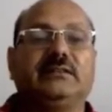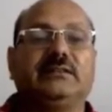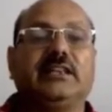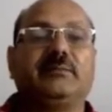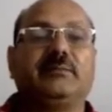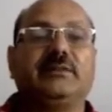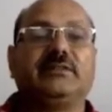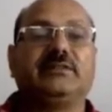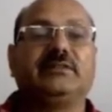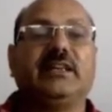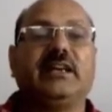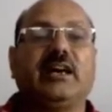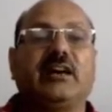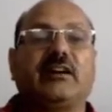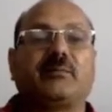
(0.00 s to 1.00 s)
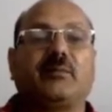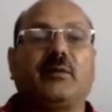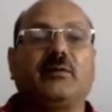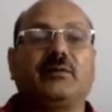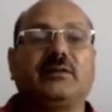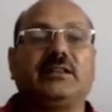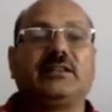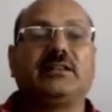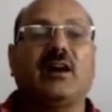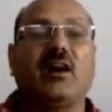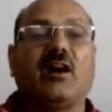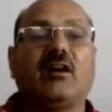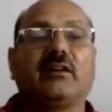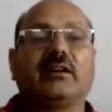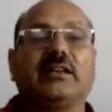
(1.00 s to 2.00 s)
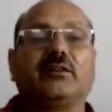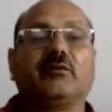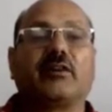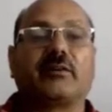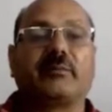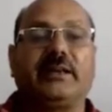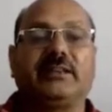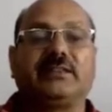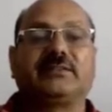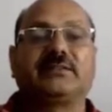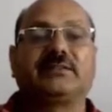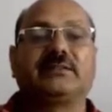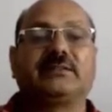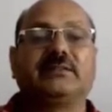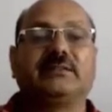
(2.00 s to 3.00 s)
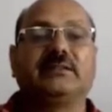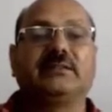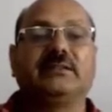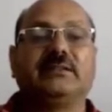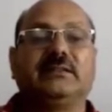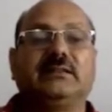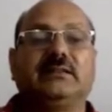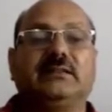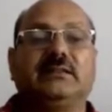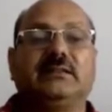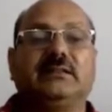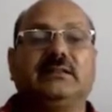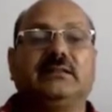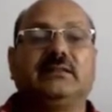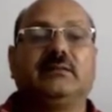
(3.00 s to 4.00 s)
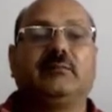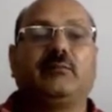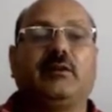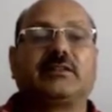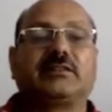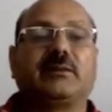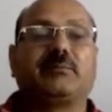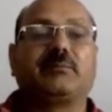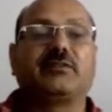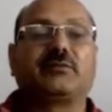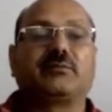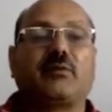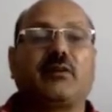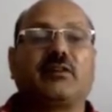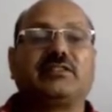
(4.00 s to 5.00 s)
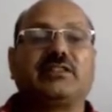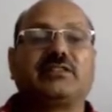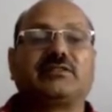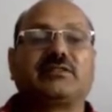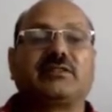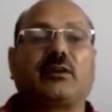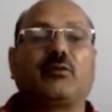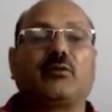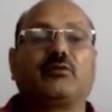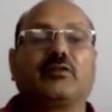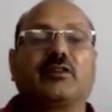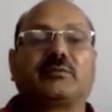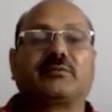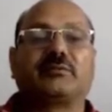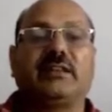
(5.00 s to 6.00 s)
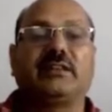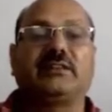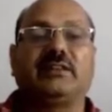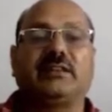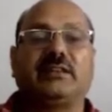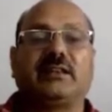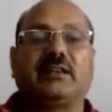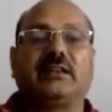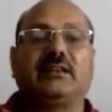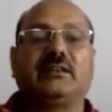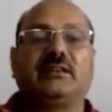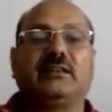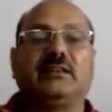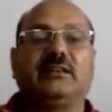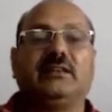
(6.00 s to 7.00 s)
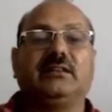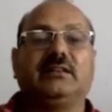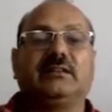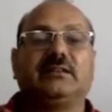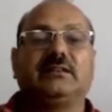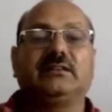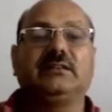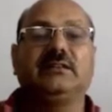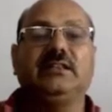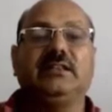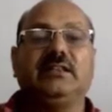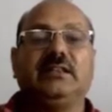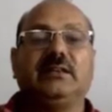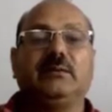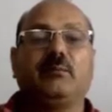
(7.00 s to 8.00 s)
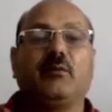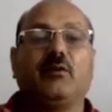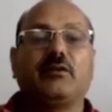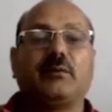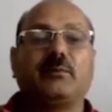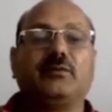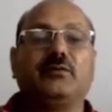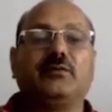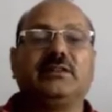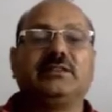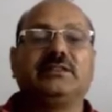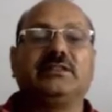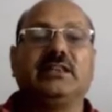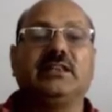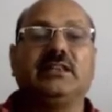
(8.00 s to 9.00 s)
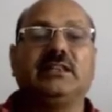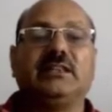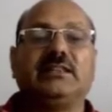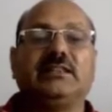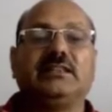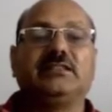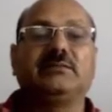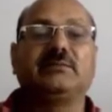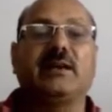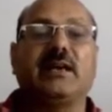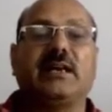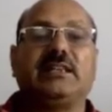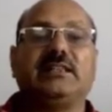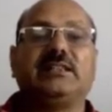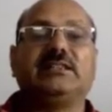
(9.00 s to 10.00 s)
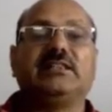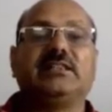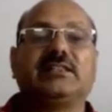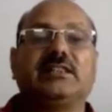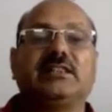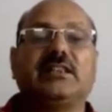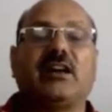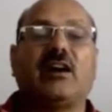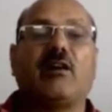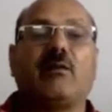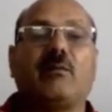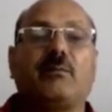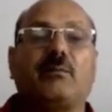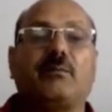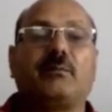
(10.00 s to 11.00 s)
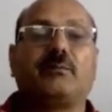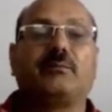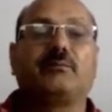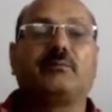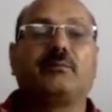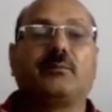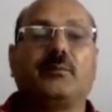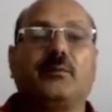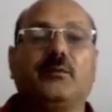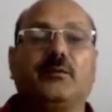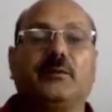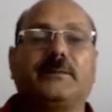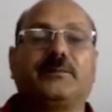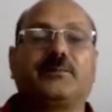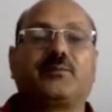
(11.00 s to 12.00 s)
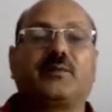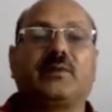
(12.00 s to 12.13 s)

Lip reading: That means they are found in all environments. For example, sponges, roundworms, etc. The mode of nutrition is by ingestion of food.